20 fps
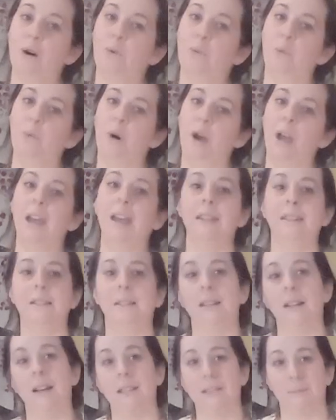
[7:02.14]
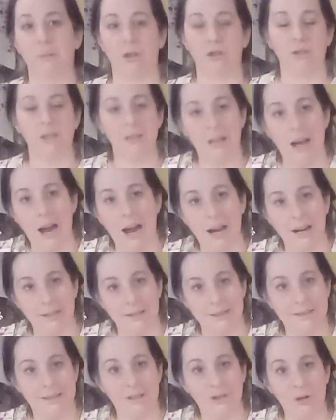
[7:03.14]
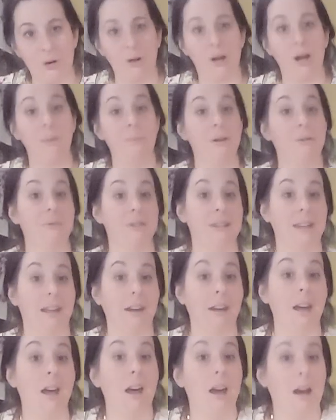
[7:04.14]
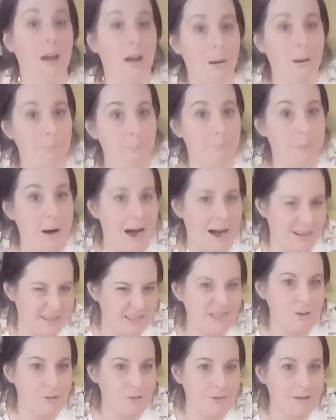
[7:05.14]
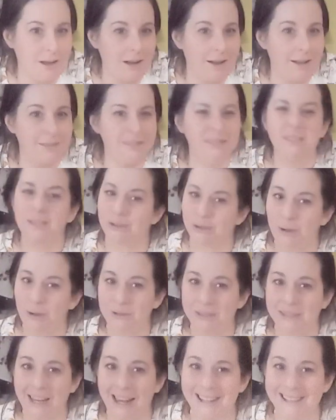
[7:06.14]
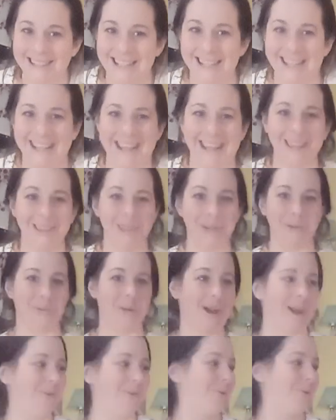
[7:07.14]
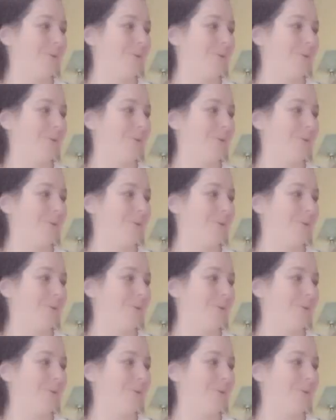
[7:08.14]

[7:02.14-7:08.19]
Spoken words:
when, especially guys, don't come in with like boxers on, because those tend to get in the way when